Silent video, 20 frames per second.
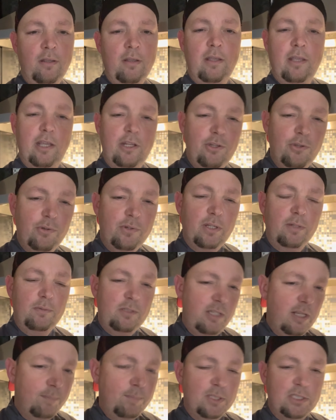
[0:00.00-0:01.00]
And you
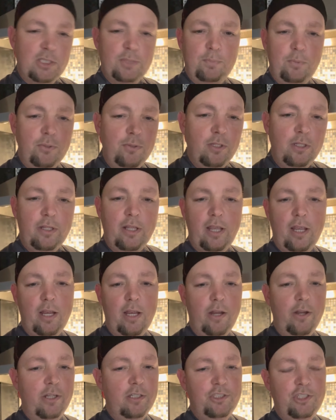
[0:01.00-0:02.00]
can dip a spoon in
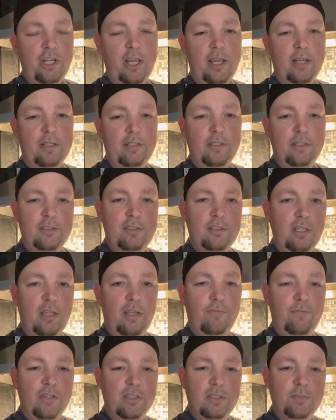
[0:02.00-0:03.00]
there and check to
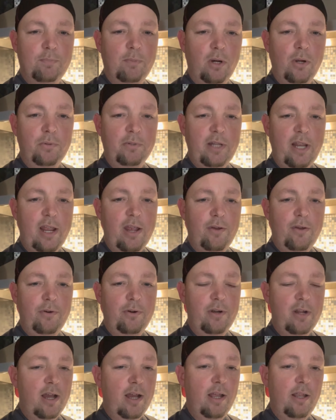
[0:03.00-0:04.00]
see if it's broke down
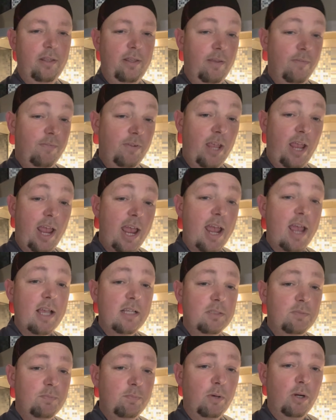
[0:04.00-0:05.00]
or not. If it
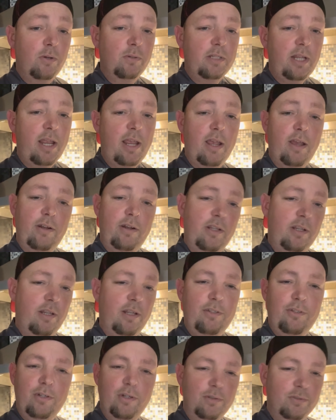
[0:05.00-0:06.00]
has broke down
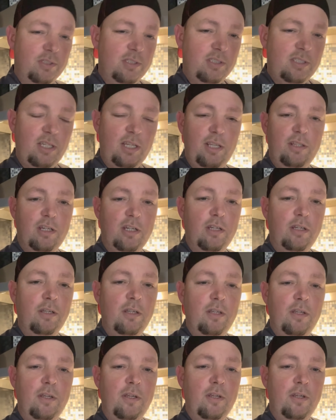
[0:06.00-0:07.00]
and you don't see
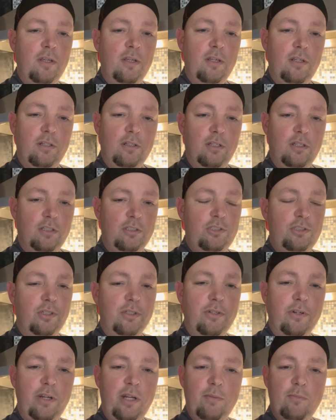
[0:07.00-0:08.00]
the
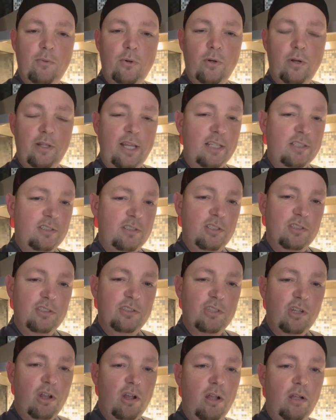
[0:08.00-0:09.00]
sugar anymore and that's
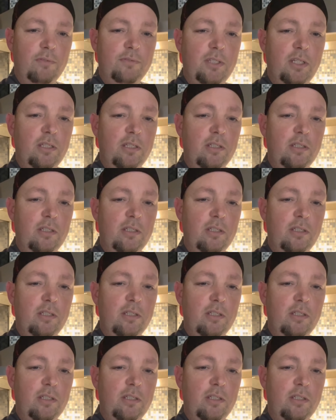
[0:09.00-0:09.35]
dissolved,